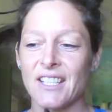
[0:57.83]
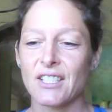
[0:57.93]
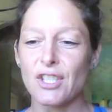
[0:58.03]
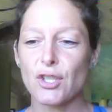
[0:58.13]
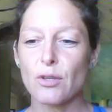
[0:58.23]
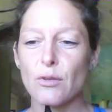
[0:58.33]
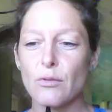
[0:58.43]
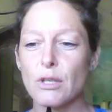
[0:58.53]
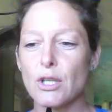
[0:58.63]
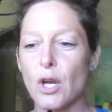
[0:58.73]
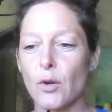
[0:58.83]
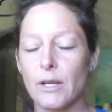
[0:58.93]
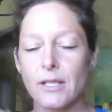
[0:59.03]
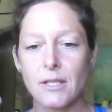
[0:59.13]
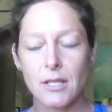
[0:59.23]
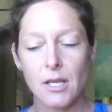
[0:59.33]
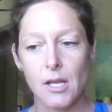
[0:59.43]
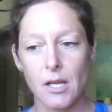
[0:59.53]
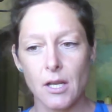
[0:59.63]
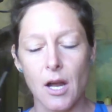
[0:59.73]
Did you notice
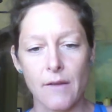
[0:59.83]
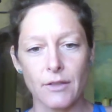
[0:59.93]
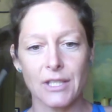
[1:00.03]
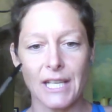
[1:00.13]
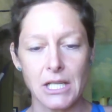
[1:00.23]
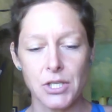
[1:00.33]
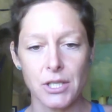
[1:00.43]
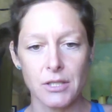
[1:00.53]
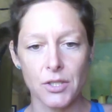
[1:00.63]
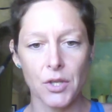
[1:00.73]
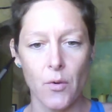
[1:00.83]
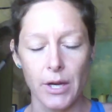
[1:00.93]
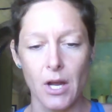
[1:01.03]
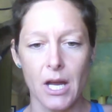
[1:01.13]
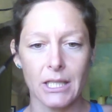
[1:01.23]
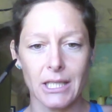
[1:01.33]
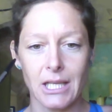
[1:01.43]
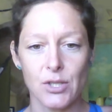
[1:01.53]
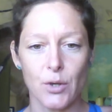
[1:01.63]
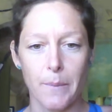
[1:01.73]
the conversations going on
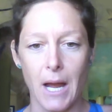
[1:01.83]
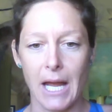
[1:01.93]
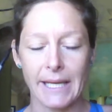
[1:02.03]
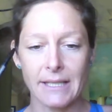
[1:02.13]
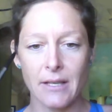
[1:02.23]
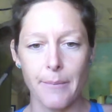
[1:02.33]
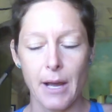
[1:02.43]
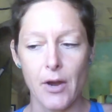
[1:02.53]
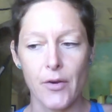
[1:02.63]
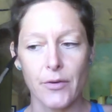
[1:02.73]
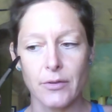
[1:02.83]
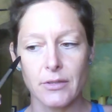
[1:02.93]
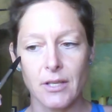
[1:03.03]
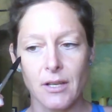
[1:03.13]
in your mind about